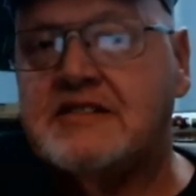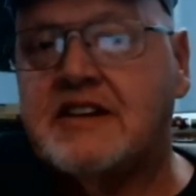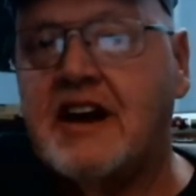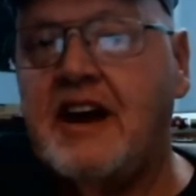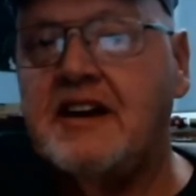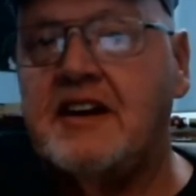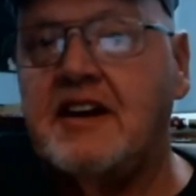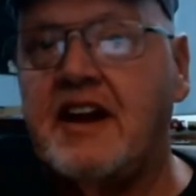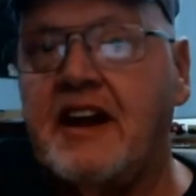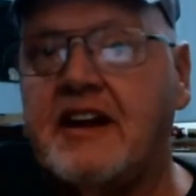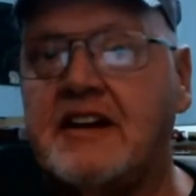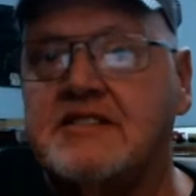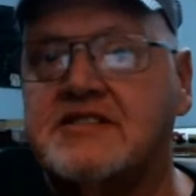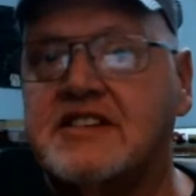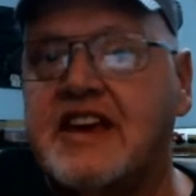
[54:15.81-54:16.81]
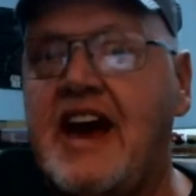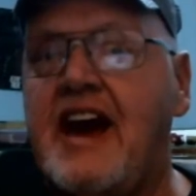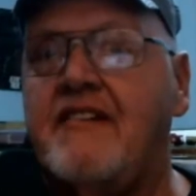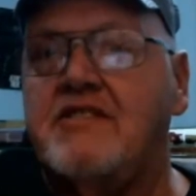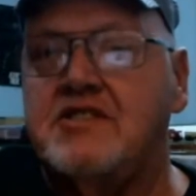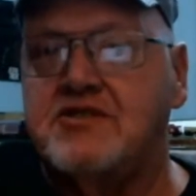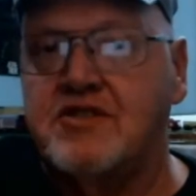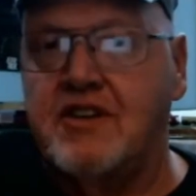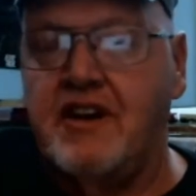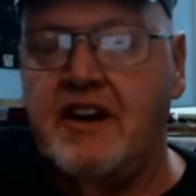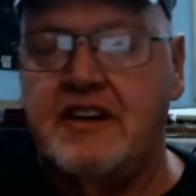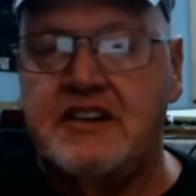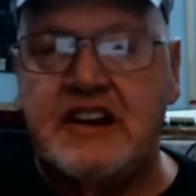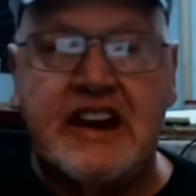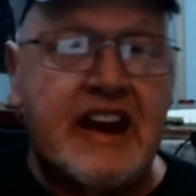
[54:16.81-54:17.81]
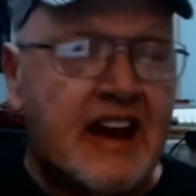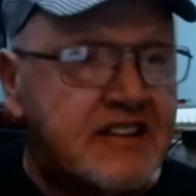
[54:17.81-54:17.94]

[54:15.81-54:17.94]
It's kind of like a scavenger hunt.